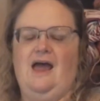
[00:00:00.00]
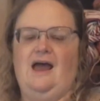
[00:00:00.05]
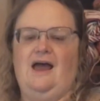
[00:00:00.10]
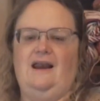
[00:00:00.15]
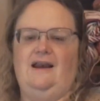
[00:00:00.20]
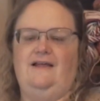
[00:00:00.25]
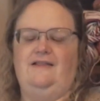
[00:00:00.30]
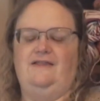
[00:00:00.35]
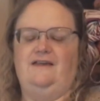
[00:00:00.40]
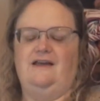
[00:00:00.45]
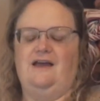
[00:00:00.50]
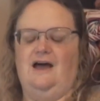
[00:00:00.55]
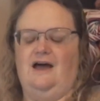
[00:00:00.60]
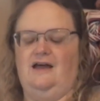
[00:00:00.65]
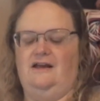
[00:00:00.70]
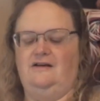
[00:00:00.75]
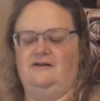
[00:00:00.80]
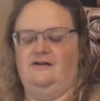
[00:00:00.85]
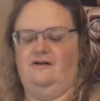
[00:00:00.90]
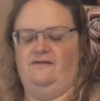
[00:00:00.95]
And at the
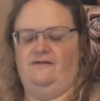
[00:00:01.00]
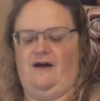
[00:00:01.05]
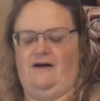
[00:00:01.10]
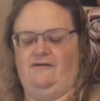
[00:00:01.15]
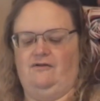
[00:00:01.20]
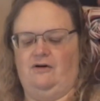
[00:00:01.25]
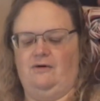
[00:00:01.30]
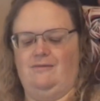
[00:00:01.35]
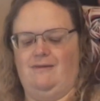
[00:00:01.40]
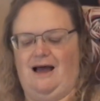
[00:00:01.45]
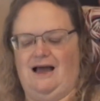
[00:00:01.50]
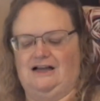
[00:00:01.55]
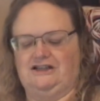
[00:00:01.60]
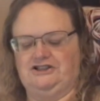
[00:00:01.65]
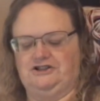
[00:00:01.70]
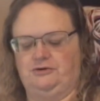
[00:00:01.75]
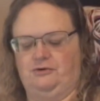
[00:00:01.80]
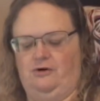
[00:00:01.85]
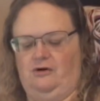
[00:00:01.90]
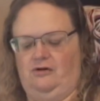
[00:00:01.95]
end of every
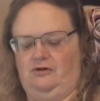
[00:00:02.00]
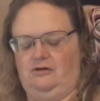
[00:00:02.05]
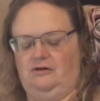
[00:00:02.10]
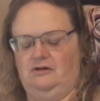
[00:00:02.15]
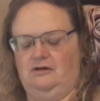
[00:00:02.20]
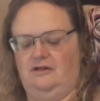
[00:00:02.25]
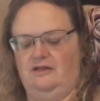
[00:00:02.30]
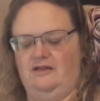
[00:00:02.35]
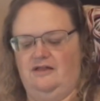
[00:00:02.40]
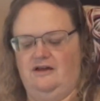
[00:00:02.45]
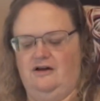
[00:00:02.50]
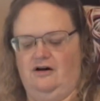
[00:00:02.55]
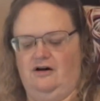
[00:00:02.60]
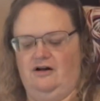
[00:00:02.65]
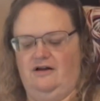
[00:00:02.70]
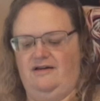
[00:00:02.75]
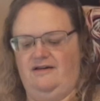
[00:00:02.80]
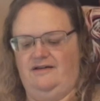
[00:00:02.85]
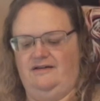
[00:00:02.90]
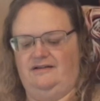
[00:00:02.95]
module, there
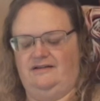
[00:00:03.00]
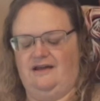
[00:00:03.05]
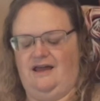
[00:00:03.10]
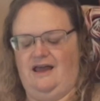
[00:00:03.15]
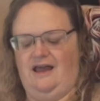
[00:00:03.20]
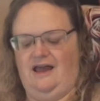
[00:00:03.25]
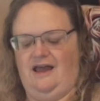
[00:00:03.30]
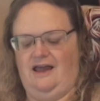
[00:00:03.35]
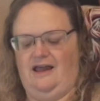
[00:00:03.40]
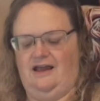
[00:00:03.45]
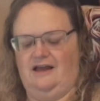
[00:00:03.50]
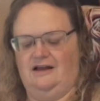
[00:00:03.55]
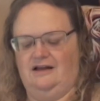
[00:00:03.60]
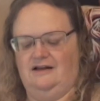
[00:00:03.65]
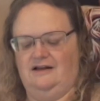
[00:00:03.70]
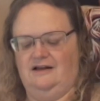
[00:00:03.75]
is a